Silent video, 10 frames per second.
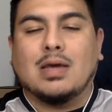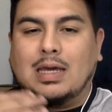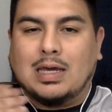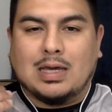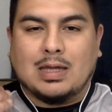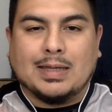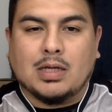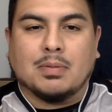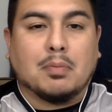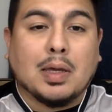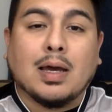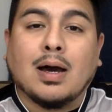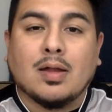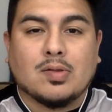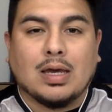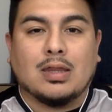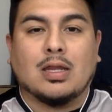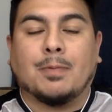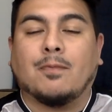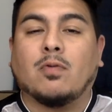And the MMA gods
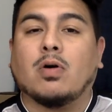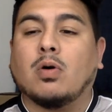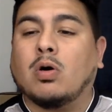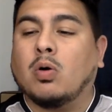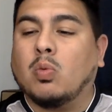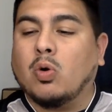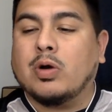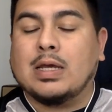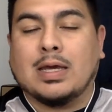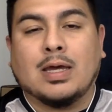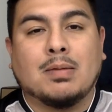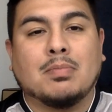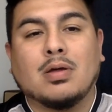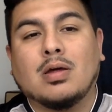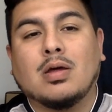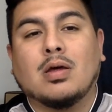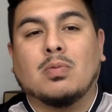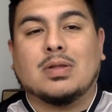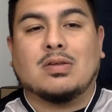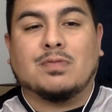ended up awarding him
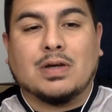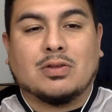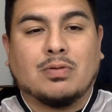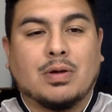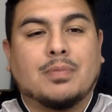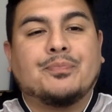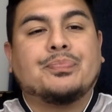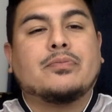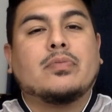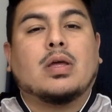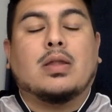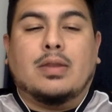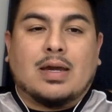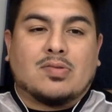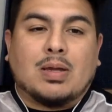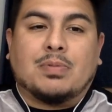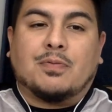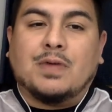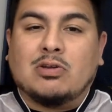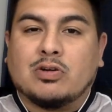with his victory. Next up, the
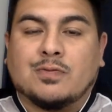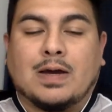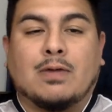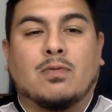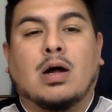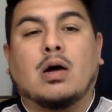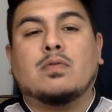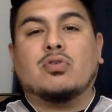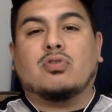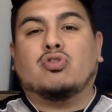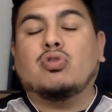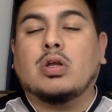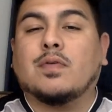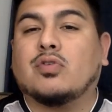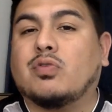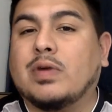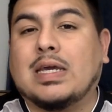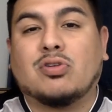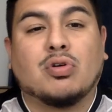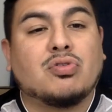featured fight, Raul Rosas Jr. versus
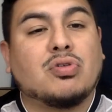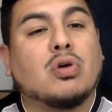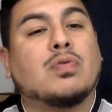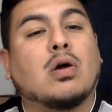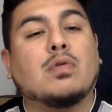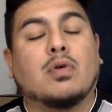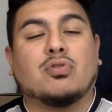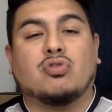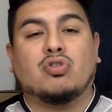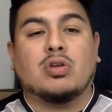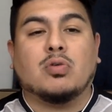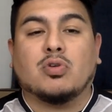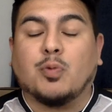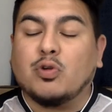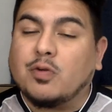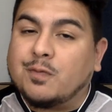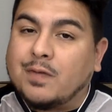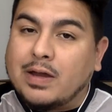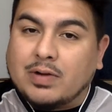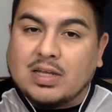Ricky Turcios. Raul Rosas Jr. was supposed to
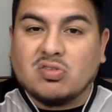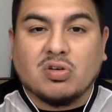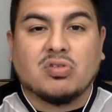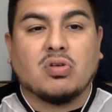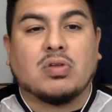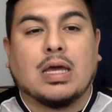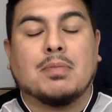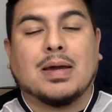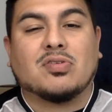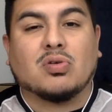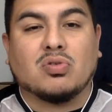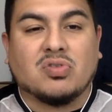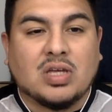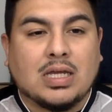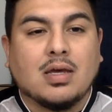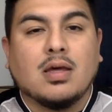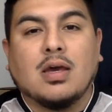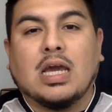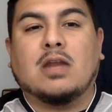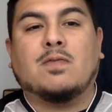fight Ricky Turcios in Mexico City
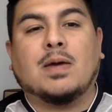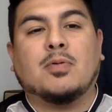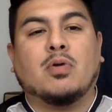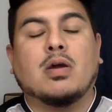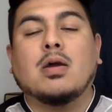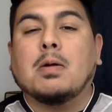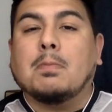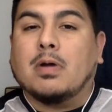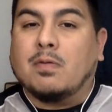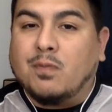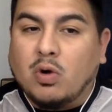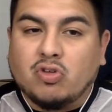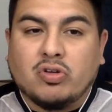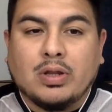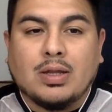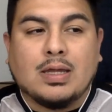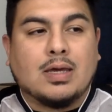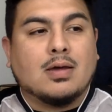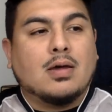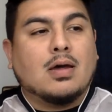in February, but
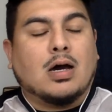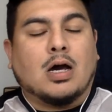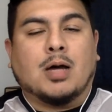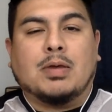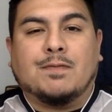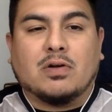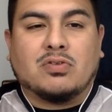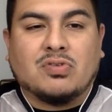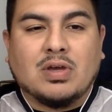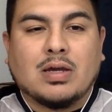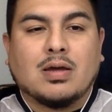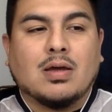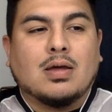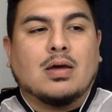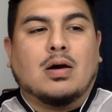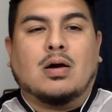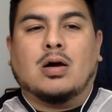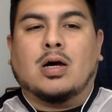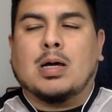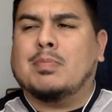unfortunately, he felt sick.
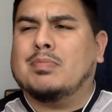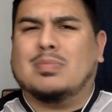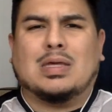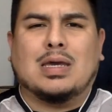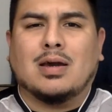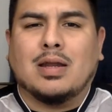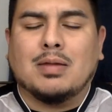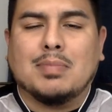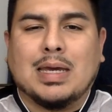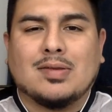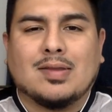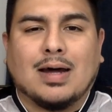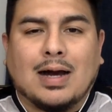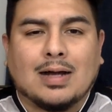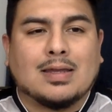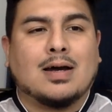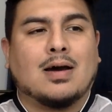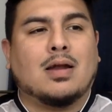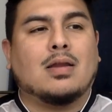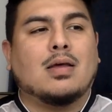He couldn't make it to the
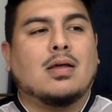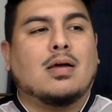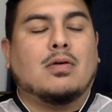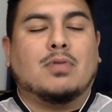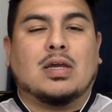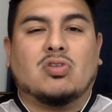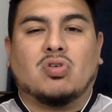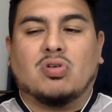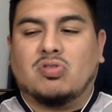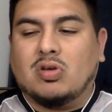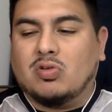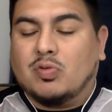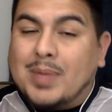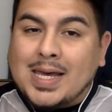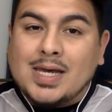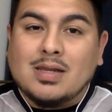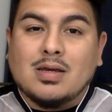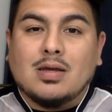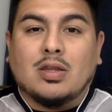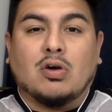octagon. Ricky Turcios was mad.
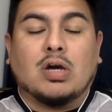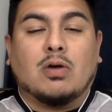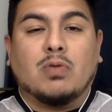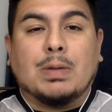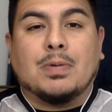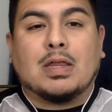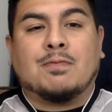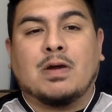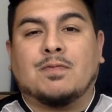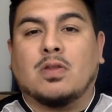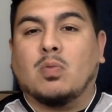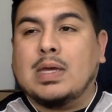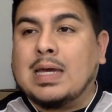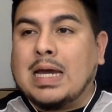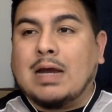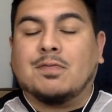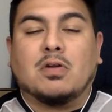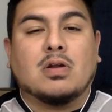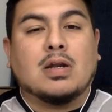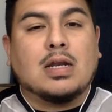They were going to rebook that fight for the week
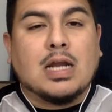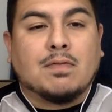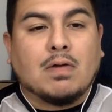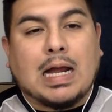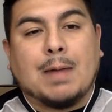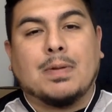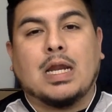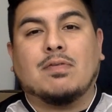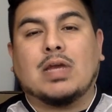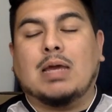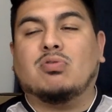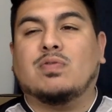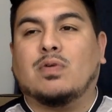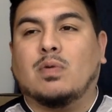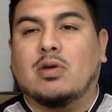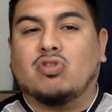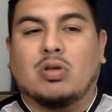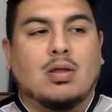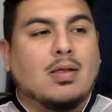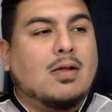after. Never happened. Never came to
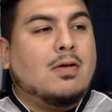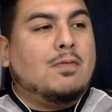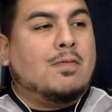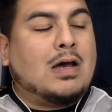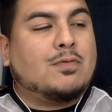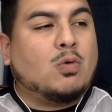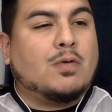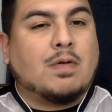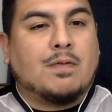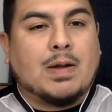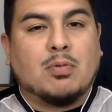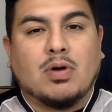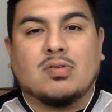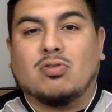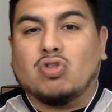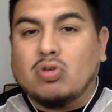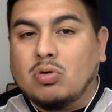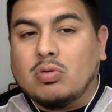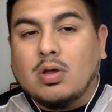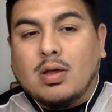fruition. Fast forward from February to
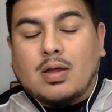June.